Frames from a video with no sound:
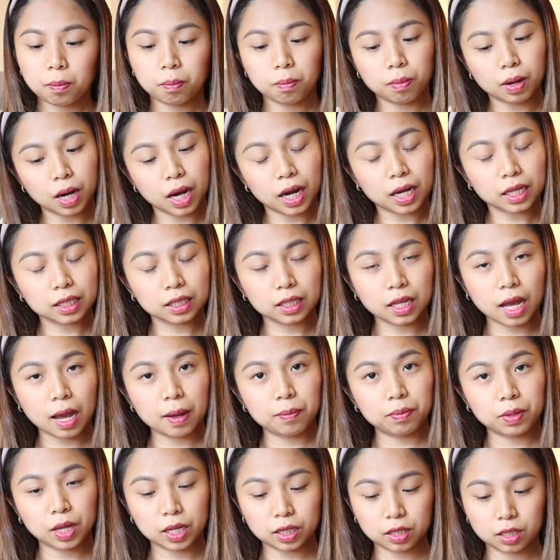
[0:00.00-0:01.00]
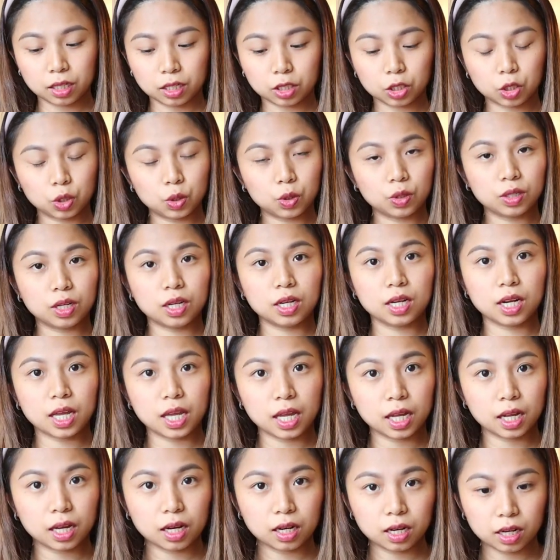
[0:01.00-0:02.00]
But I'm not that good in
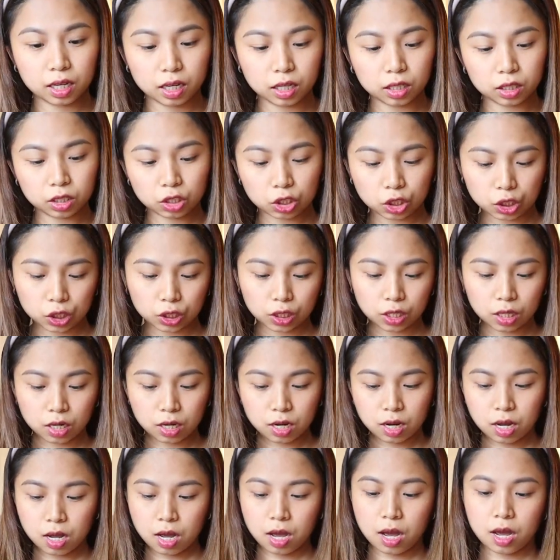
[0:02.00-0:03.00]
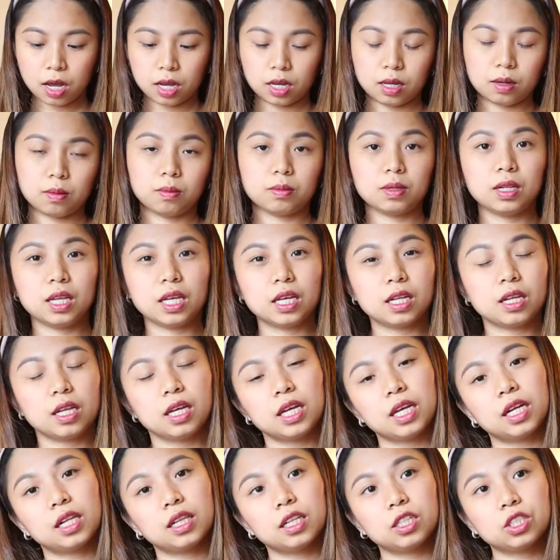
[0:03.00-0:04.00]
English.
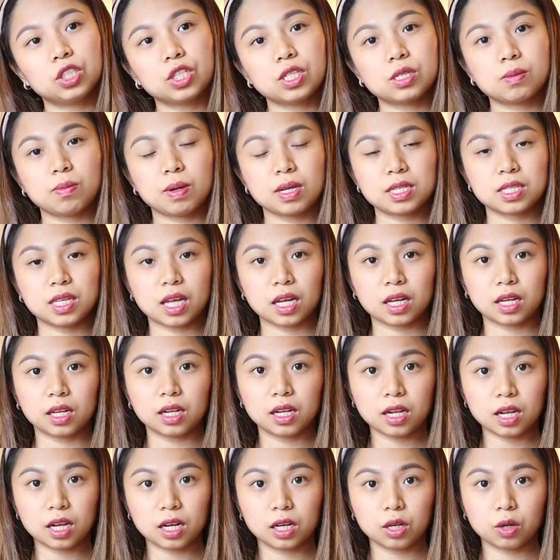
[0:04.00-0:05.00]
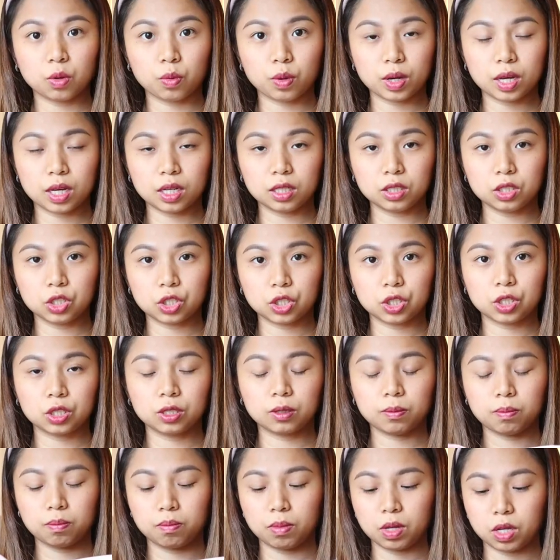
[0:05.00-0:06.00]
English is my second language
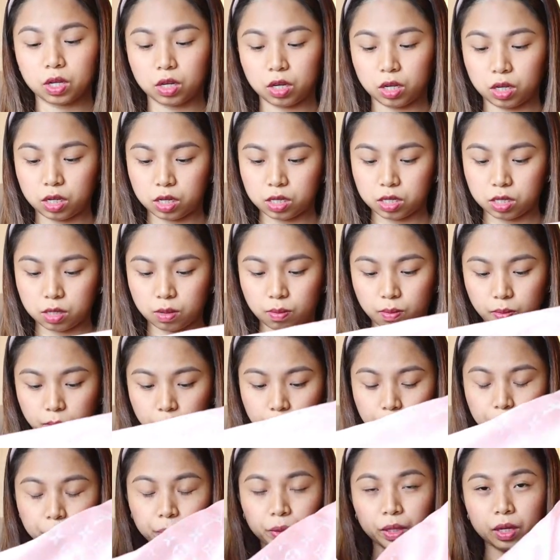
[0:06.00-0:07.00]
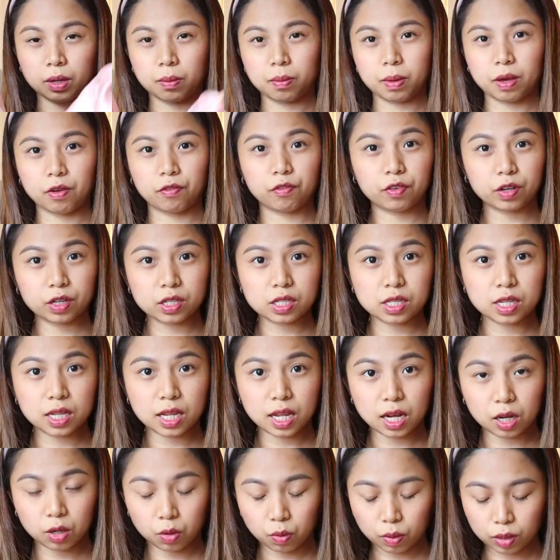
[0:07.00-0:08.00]
because my first
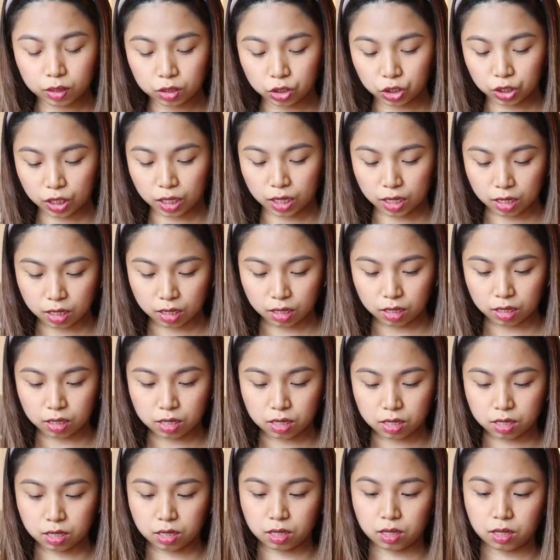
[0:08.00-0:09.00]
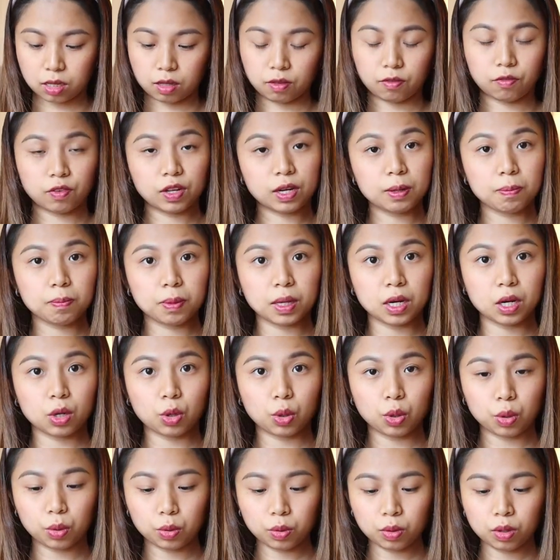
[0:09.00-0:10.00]
language is
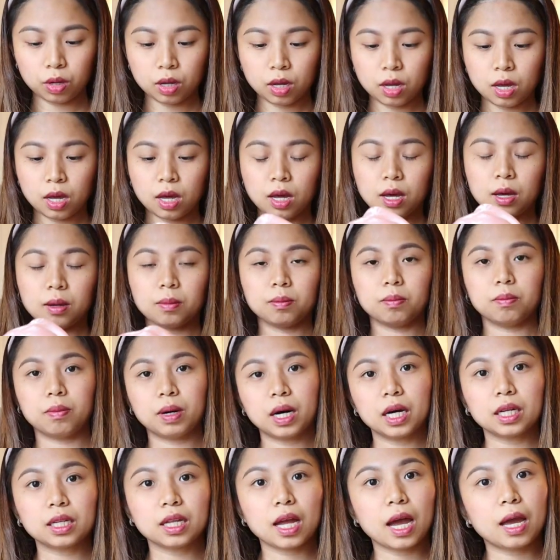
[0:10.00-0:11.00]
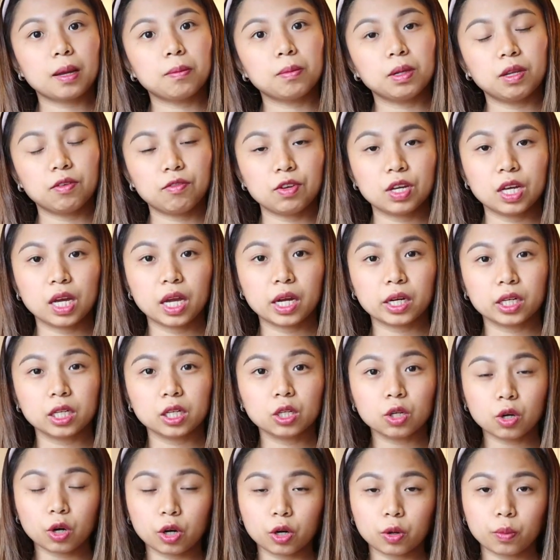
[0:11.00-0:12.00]
Filipino. But I'm living here
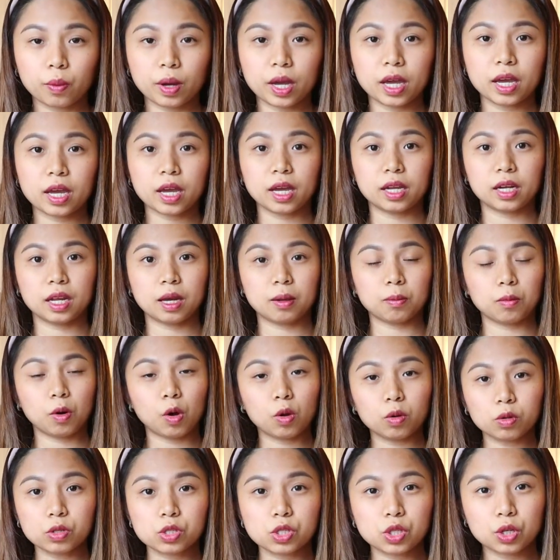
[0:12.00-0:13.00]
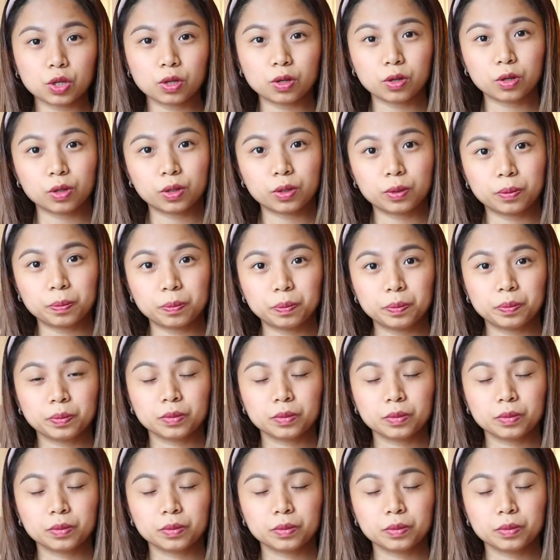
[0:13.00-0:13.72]
in Norway and I'm also